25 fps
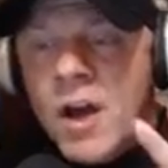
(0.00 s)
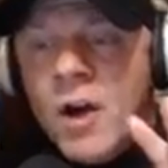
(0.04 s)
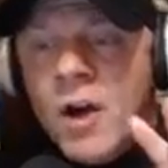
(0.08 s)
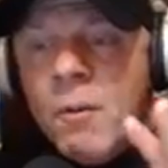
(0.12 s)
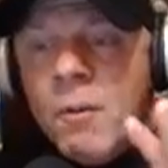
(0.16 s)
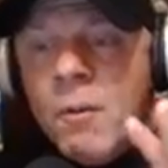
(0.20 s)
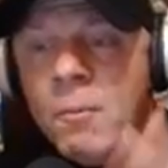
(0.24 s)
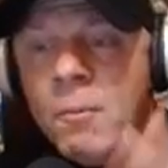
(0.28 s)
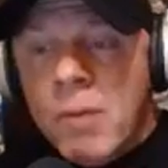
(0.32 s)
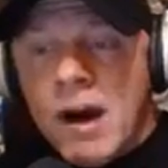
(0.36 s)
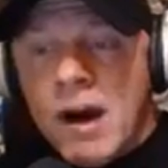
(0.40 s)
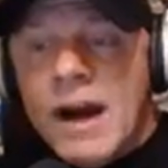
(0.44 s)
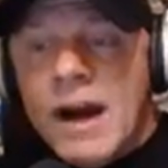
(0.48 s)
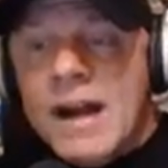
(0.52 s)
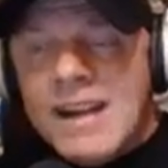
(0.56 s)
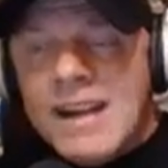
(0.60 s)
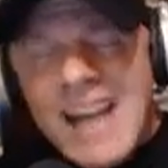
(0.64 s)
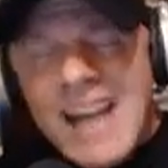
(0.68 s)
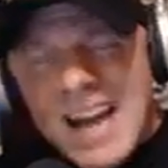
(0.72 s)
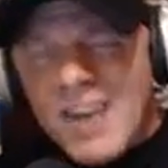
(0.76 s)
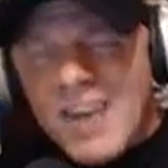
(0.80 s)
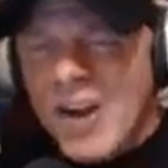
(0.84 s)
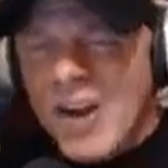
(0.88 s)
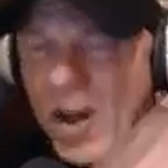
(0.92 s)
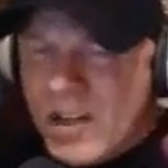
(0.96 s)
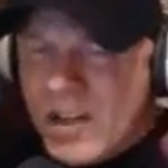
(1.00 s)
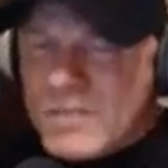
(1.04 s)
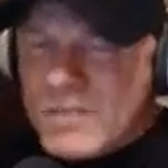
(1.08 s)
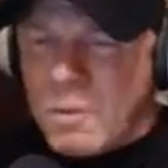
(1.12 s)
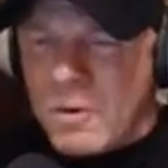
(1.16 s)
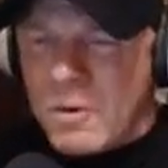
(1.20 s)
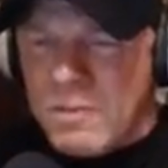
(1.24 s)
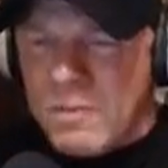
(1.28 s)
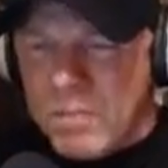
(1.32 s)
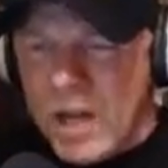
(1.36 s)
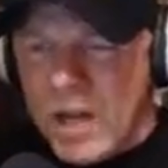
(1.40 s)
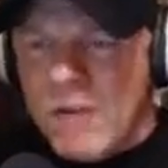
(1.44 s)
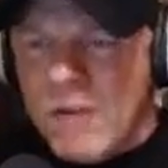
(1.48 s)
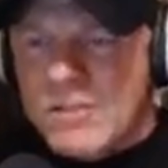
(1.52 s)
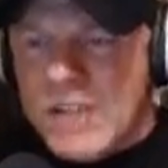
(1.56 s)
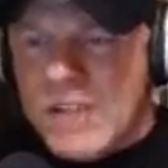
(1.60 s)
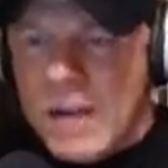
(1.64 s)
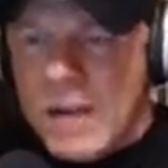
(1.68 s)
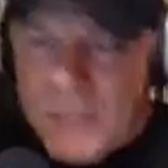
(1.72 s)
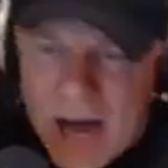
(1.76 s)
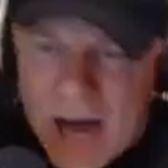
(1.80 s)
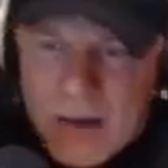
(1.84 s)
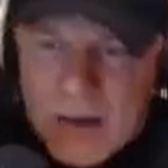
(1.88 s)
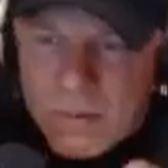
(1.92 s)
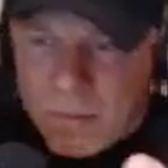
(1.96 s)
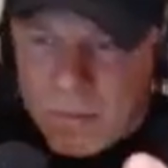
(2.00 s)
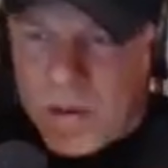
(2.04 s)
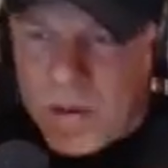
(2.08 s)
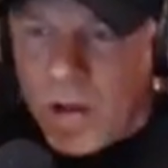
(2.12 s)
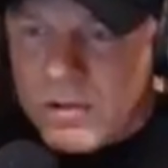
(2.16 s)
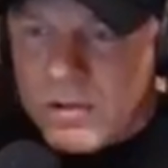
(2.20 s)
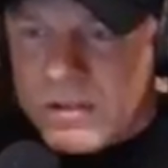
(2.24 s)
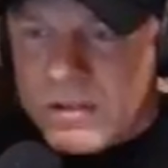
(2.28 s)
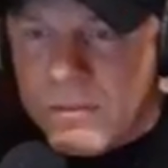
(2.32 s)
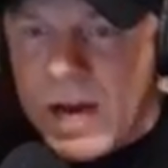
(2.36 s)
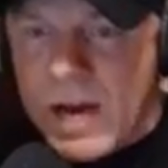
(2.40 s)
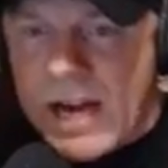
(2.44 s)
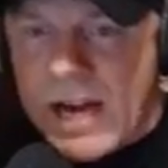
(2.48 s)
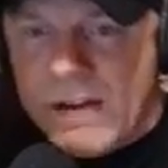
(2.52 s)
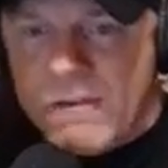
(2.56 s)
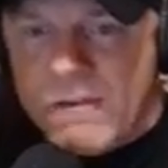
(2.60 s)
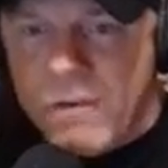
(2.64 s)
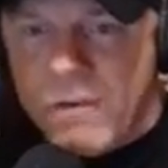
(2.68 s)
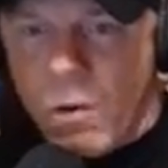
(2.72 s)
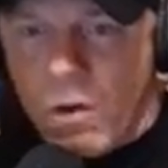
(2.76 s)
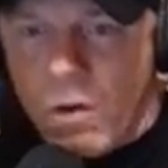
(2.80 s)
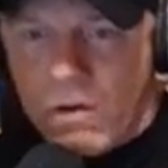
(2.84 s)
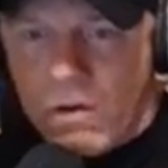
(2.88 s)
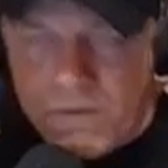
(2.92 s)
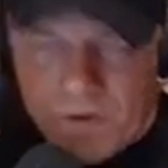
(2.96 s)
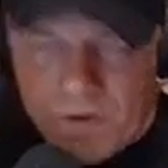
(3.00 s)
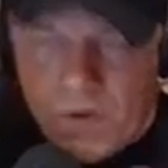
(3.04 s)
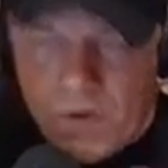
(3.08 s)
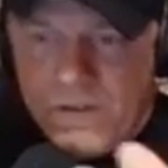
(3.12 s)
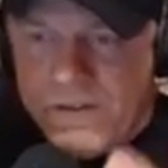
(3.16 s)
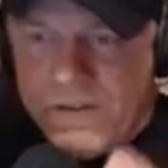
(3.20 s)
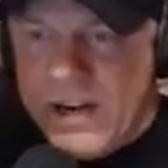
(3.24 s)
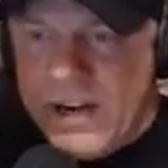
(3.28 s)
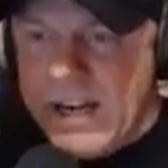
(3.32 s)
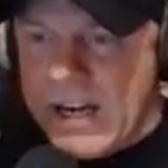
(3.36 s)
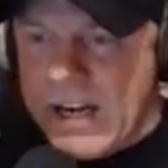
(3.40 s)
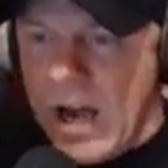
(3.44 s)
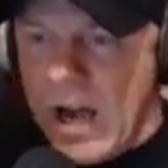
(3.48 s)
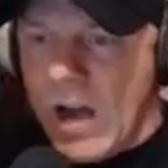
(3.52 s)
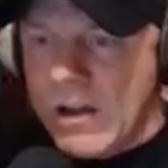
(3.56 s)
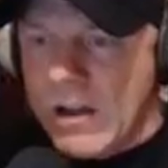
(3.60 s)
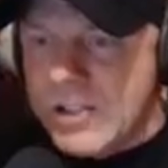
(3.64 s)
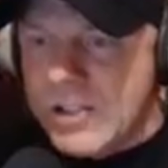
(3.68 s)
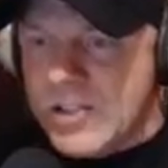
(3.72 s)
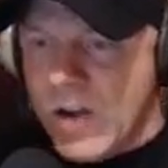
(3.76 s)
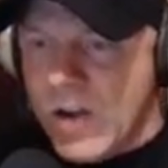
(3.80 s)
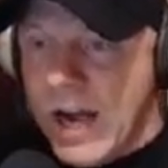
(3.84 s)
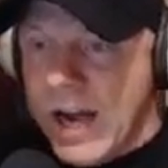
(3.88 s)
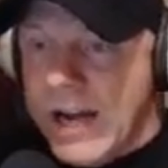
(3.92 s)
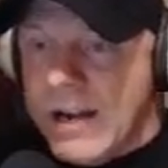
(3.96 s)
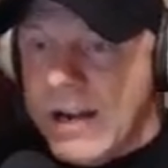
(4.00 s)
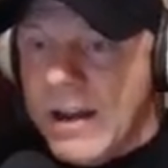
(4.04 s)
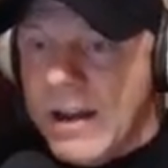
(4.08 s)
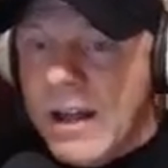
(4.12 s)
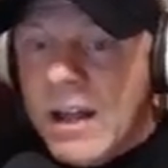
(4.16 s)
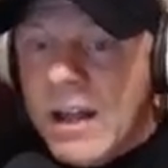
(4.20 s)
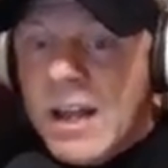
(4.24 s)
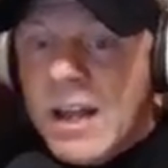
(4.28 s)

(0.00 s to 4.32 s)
But I don't know. It's worth a blowjob. I would blow somebody for Infinity Gauntlet trade.